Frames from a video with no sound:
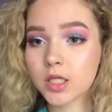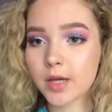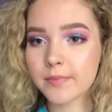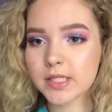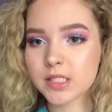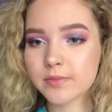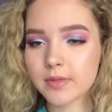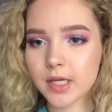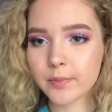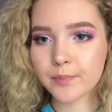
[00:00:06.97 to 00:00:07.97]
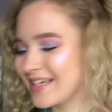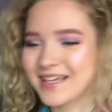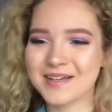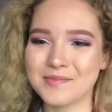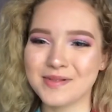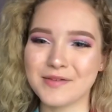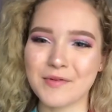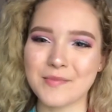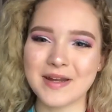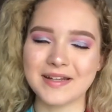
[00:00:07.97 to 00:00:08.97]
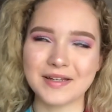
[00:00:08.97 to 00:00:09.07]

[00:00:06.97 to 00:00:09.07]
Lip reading: you missed me? Can't believe I made it